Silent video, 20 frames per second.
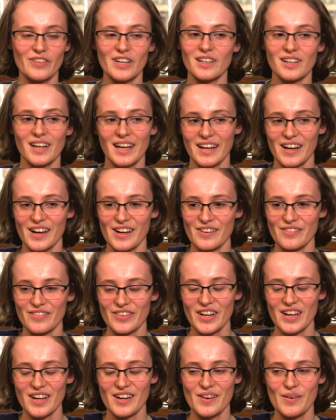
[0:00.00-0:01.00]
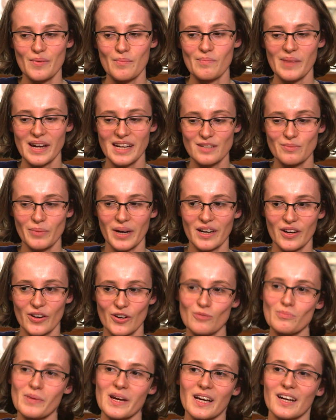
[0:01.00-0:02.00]
feel like I've made my
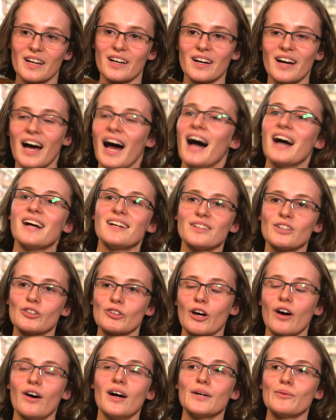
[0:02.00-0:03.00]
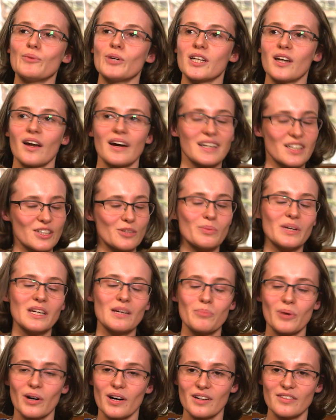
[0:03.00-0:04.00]
home here and I would like to
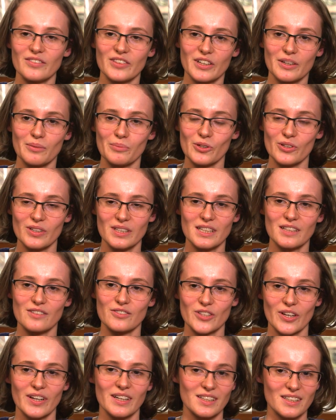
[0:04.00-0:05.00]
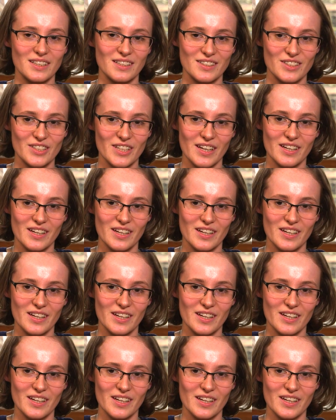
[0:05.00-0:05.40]
be part of the community of scientists